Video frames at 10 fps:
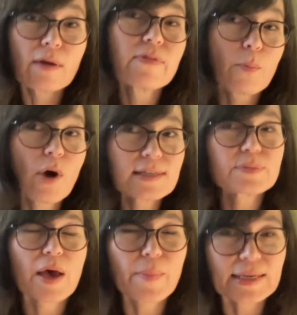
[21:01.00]
of them was
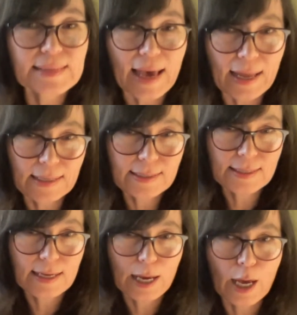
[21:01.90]
about my dad.
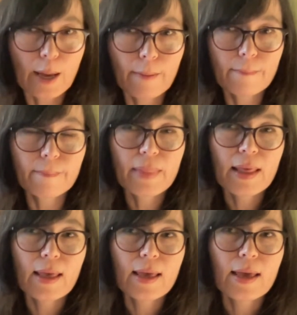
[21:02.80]

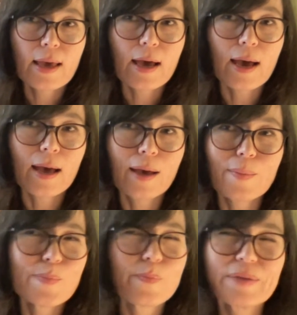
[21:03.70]

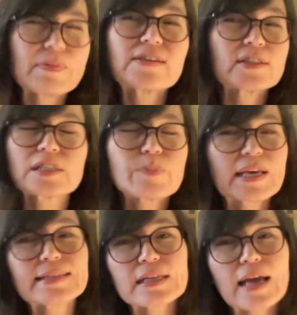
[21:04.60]
But just
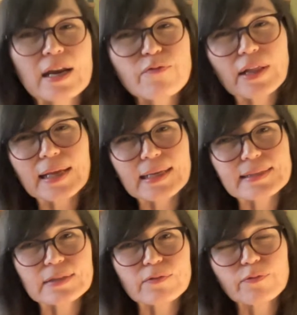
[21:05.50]
because it kind of felt like it
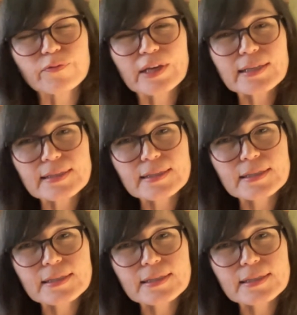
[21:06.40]
didn't fit.